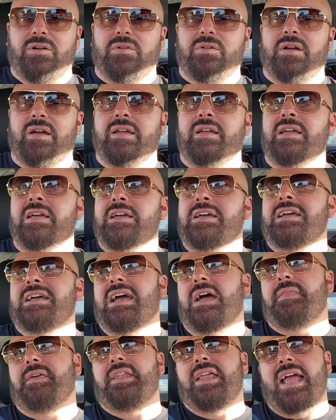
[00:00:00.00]
okay?
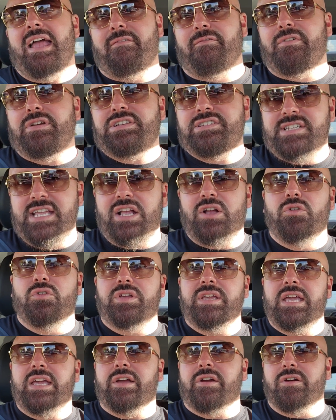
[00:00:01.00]
And then every single
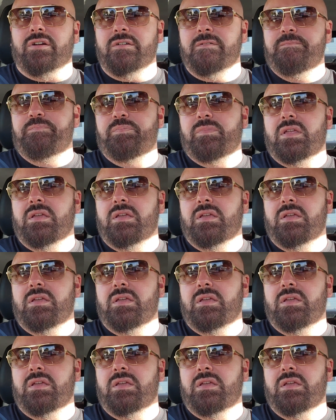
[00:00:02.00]
year,